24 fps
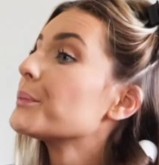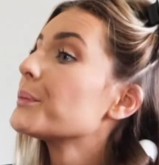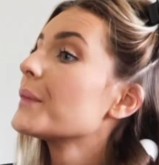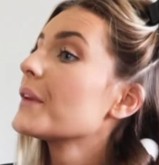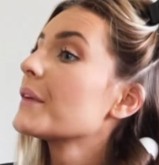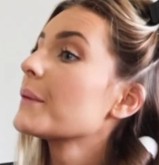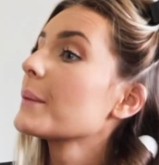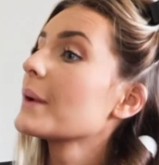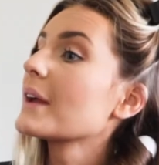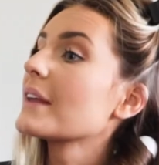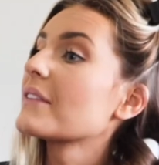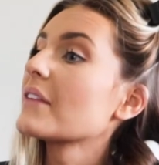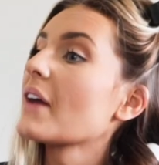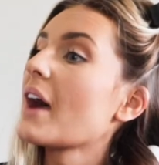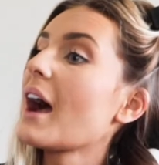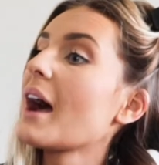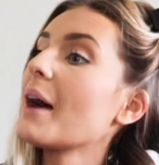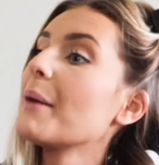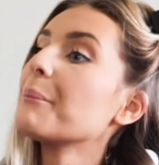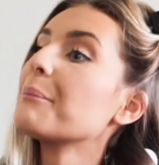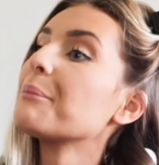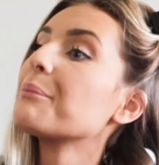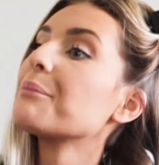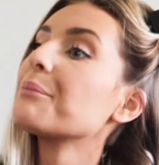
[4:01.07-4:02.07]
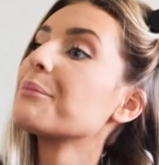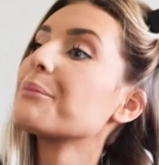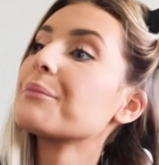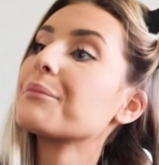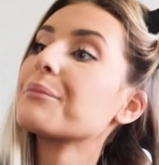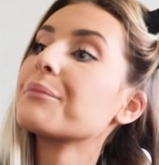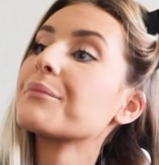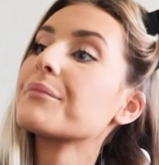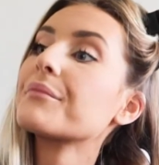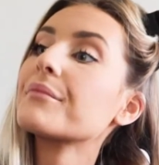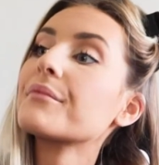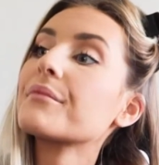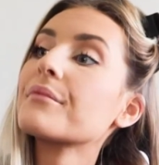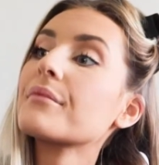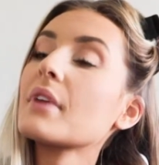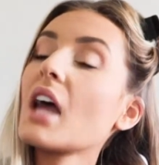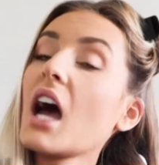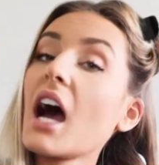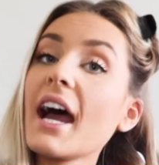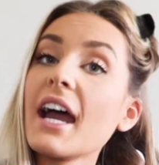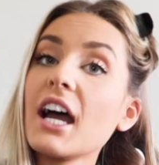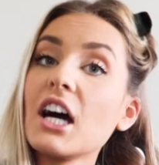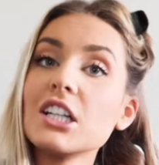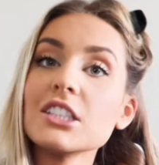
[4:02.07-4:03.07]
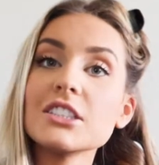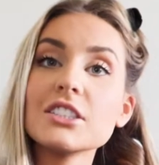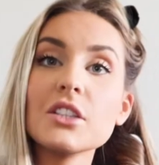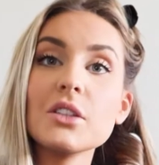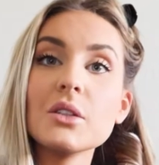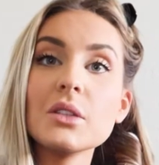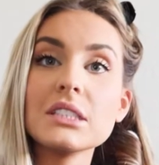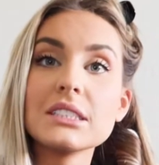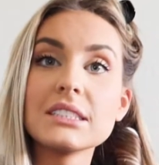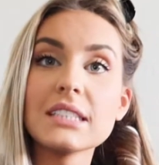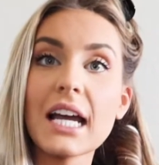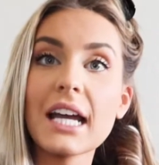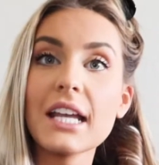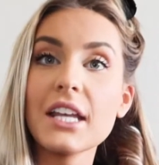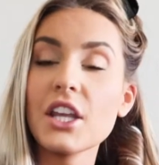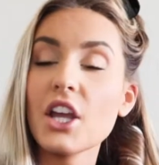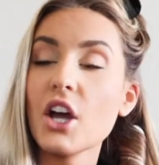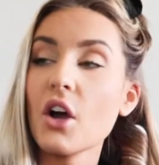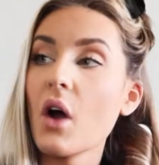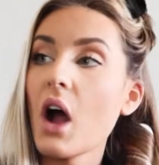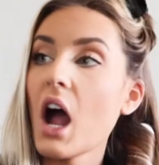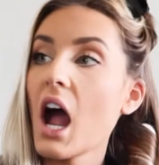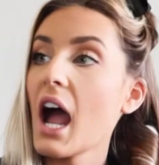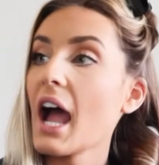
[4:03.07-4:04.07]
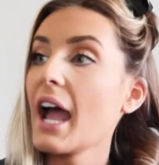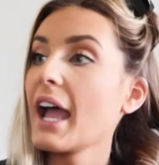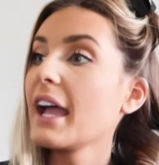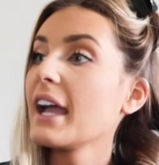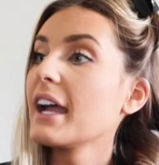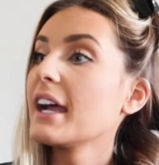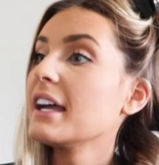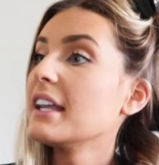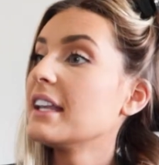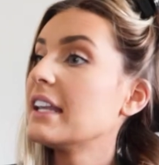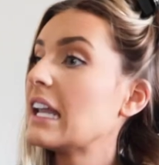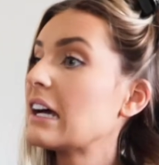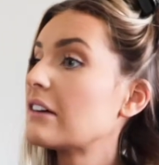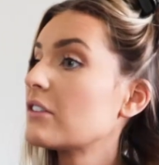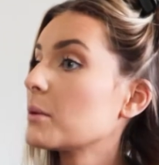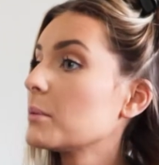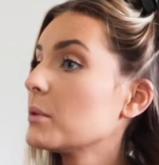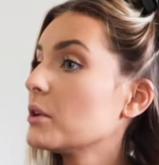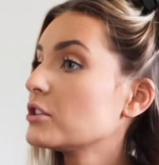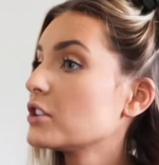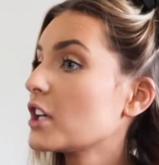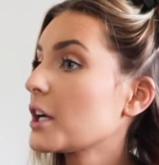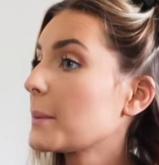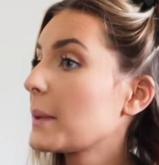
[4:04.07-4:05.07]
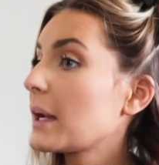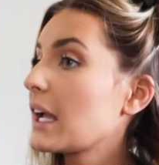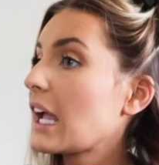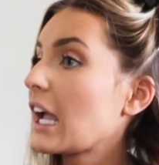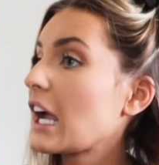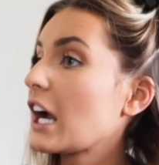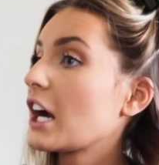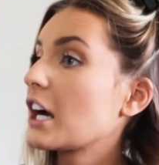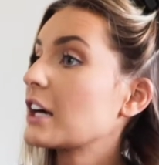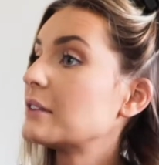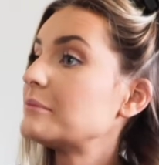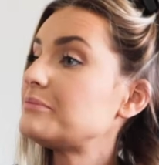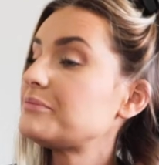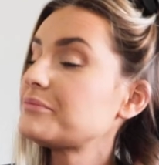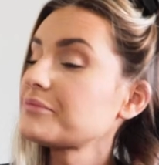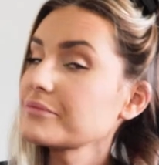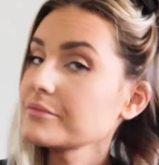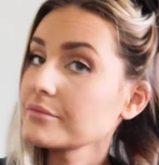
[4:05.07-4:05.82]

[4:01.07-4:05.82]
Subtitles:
This one gets hot. I also, side note, I never blow dry my hair.